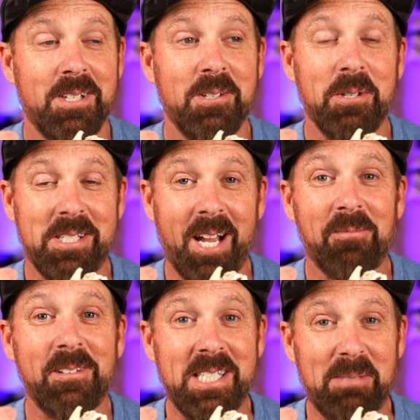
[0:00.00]
You can
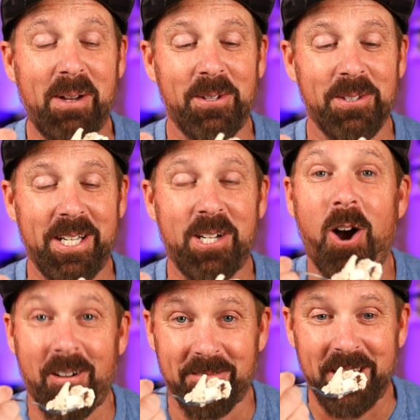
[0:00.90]
definitely smell the
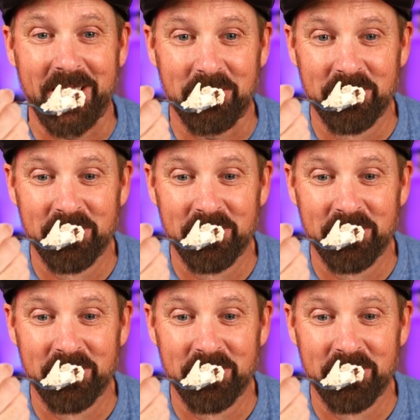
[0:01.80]
coffee in it.